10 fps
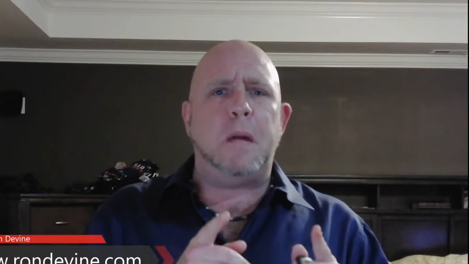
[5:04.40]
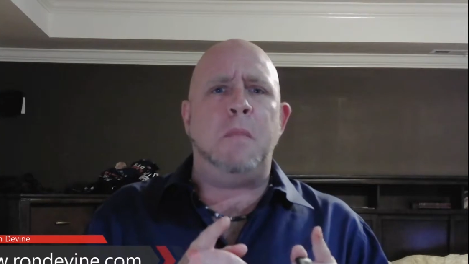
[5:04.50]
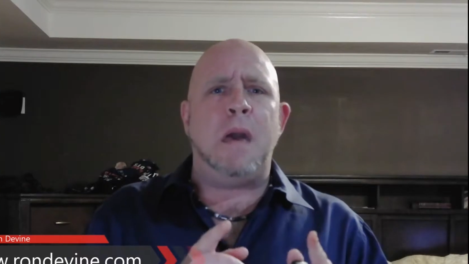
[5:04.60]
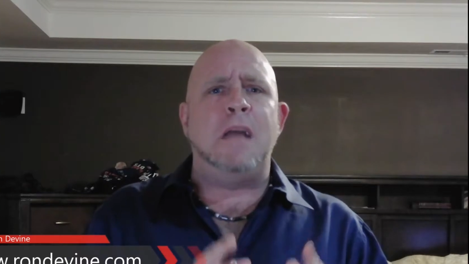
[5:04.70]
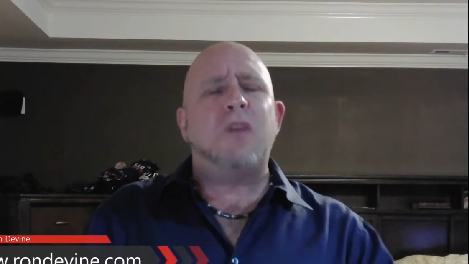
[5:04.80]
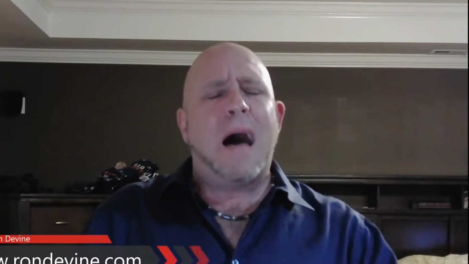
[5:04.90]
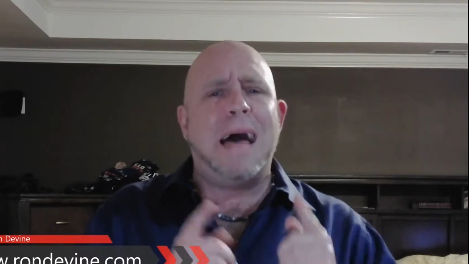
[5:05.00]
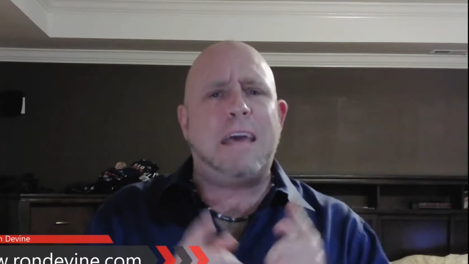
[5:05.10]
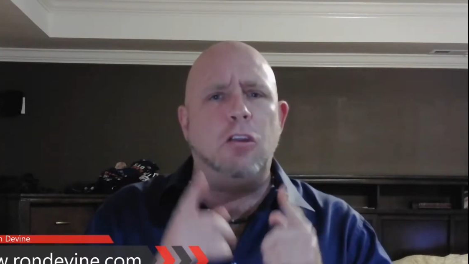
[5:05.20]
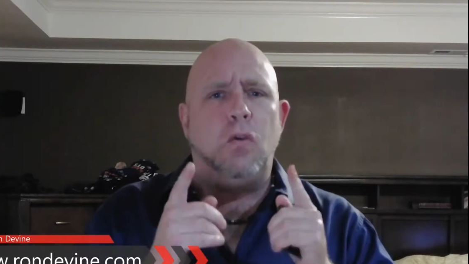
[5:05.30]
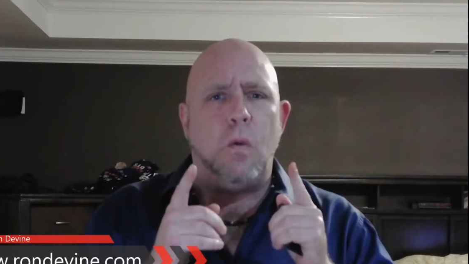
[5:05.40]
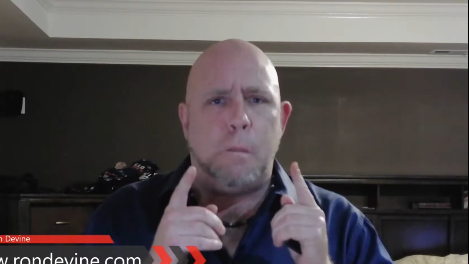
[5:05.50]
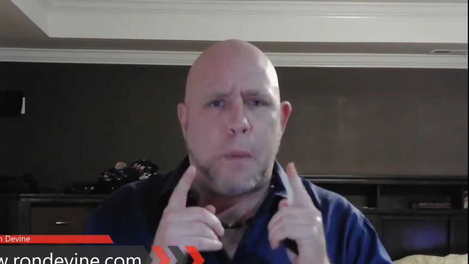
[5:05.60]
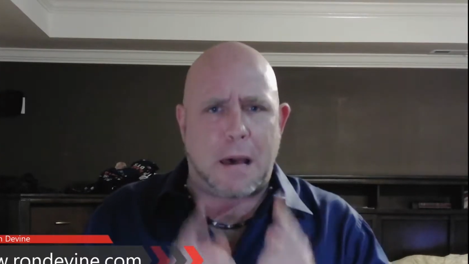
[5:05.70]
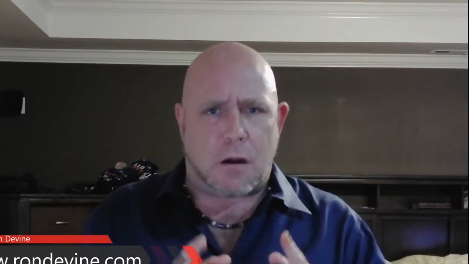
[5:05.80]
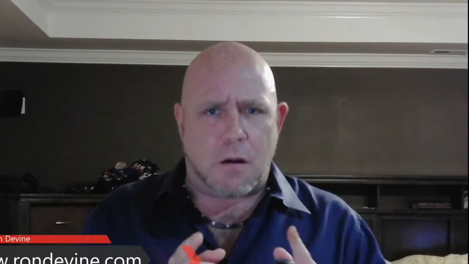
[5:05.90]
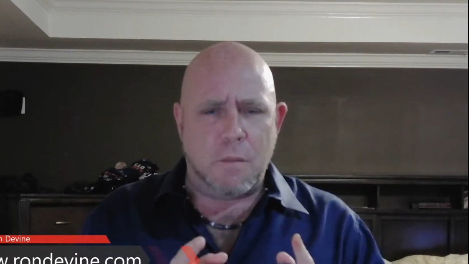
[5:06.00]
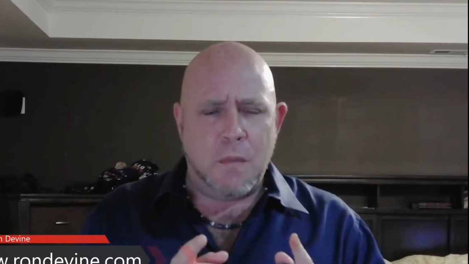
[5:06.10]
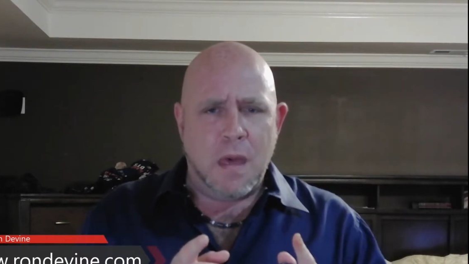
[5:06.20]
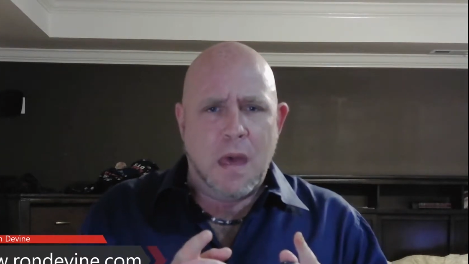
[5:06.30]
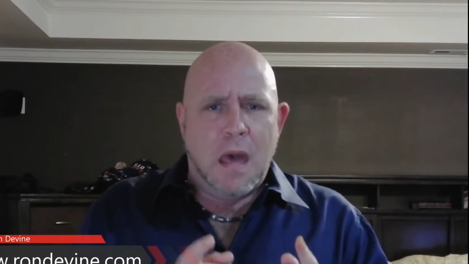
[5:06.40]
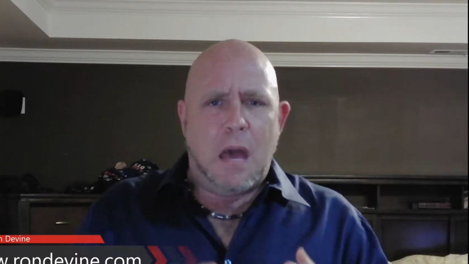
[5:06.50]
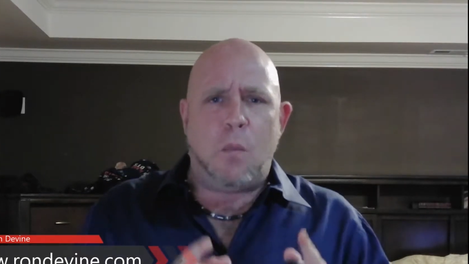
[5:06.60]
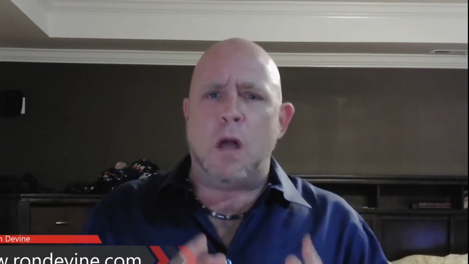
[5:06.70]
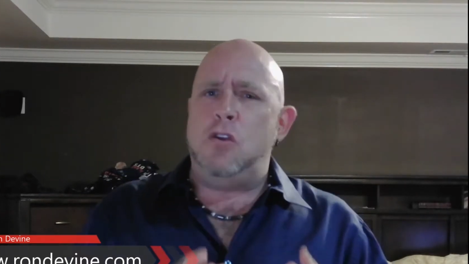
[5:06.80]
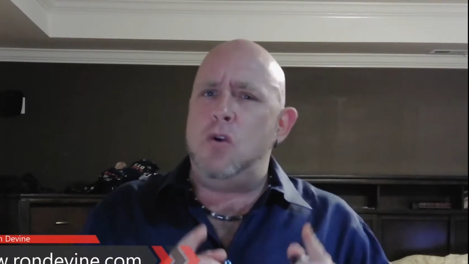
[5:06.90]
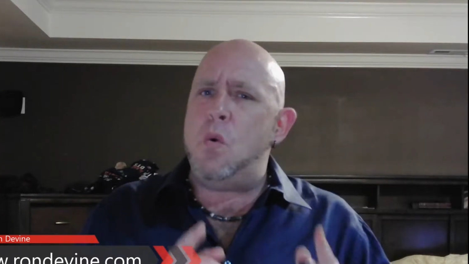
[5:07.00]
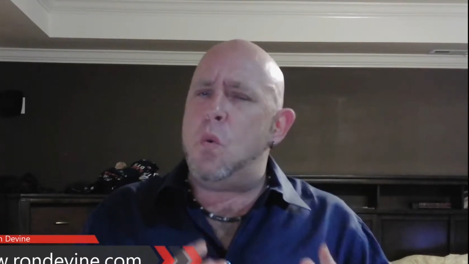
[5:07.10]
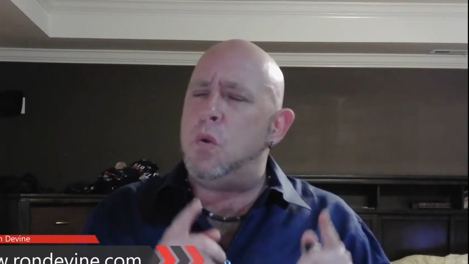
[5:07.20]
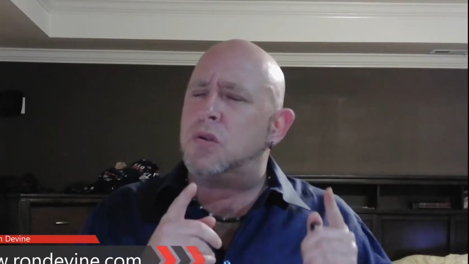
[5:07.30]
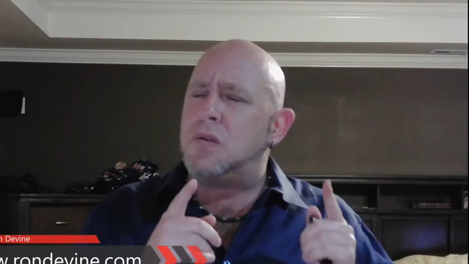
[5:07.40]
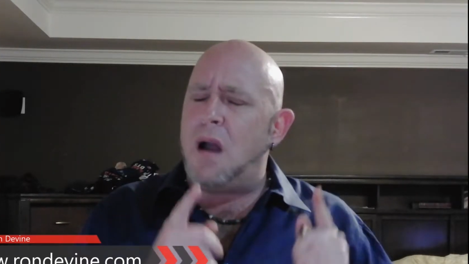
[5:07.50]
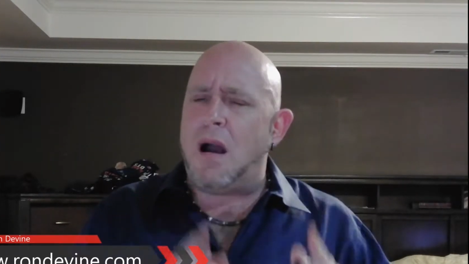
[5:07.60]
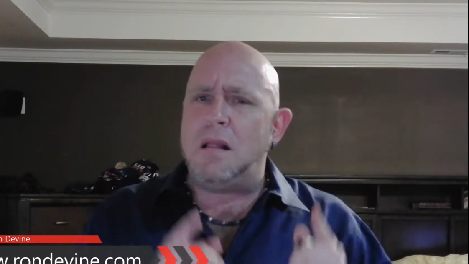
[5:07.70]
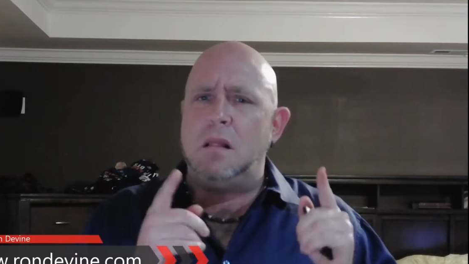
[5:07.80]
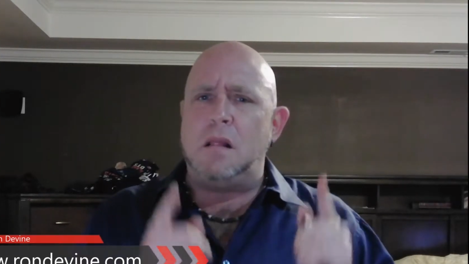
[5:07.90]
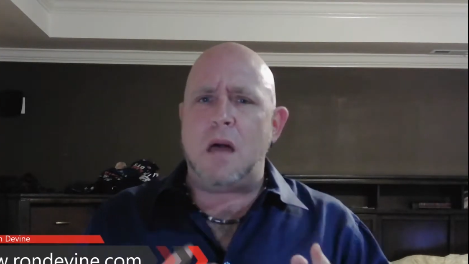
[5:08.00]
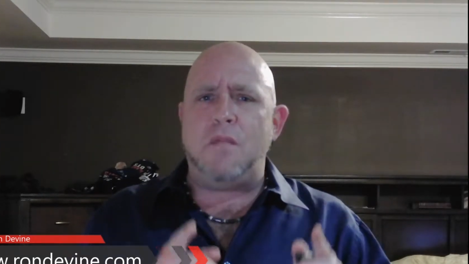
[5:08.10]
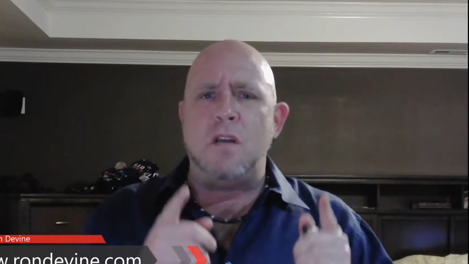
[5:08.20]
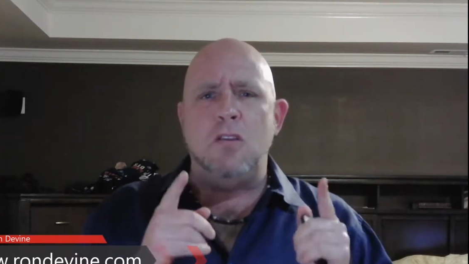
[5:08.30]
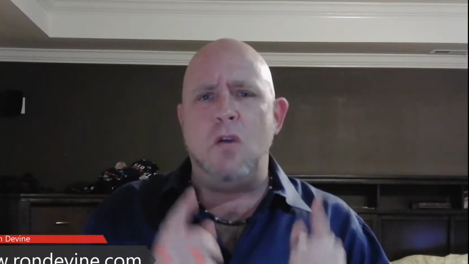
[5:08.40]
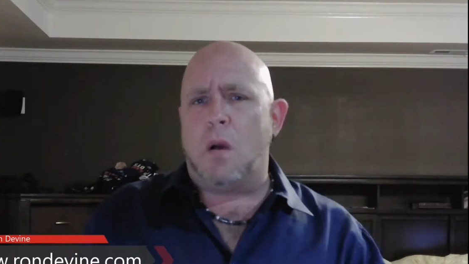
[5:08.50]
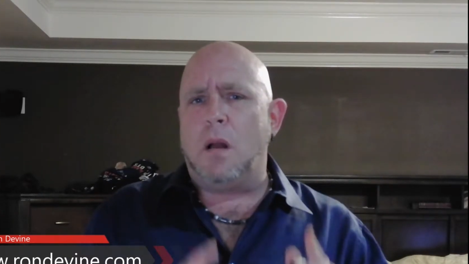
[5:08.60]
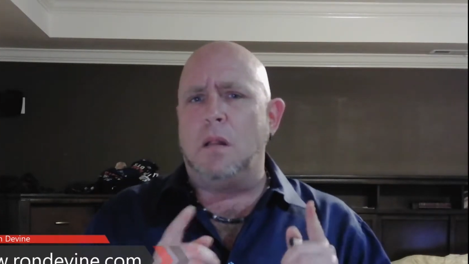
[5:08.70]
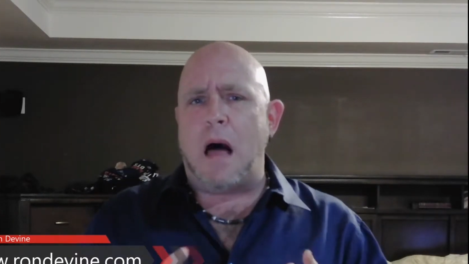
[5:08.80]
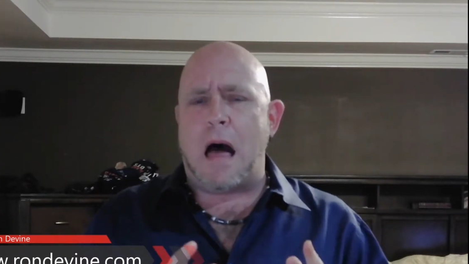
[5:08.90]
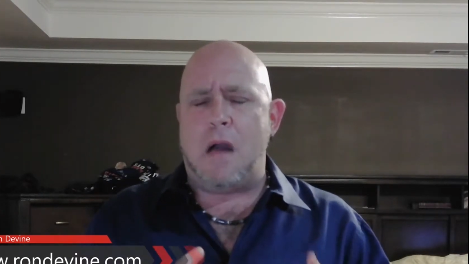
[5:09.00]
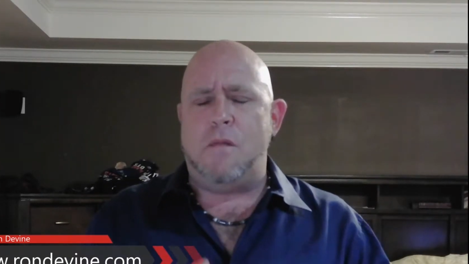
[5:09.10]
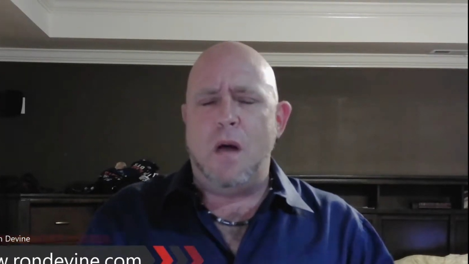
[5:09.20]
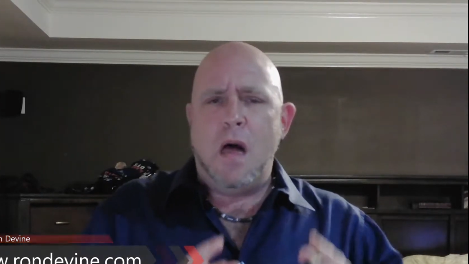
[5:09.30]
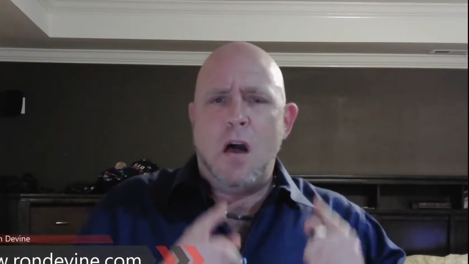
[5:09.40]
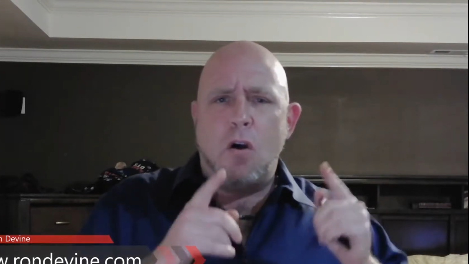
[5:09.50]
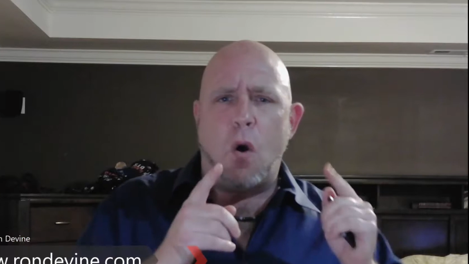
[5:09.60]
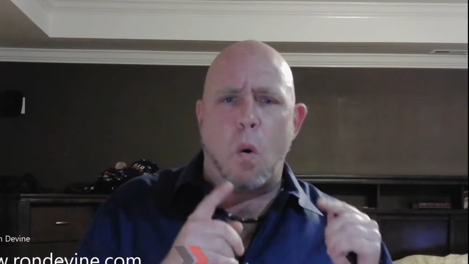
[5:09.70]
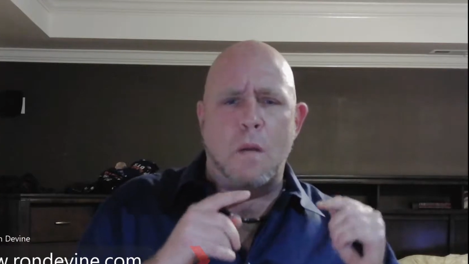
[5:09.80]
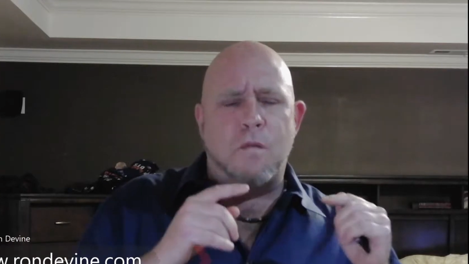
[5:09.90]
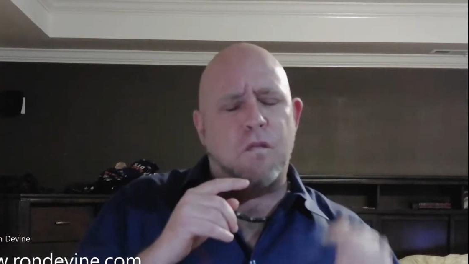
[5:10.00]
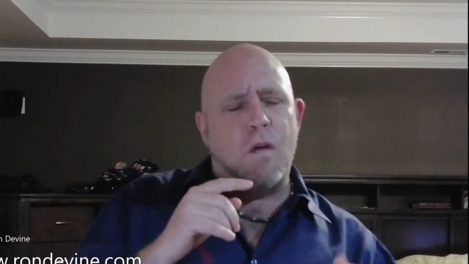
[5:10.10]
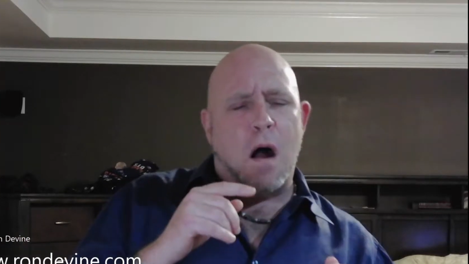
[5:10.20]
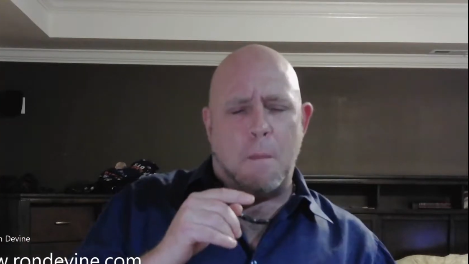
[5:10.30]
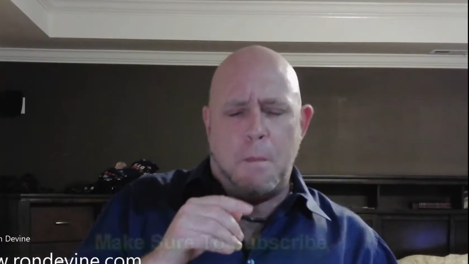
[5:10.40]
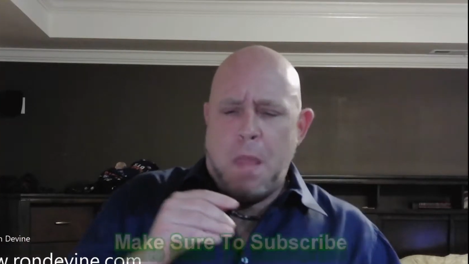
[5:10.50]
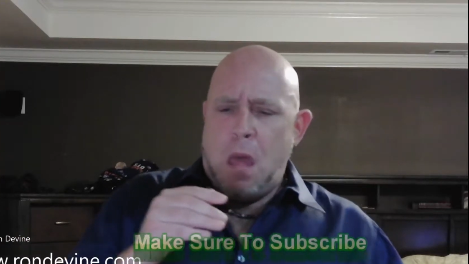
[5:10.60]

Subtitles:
means I could do better. And when you start living your life going from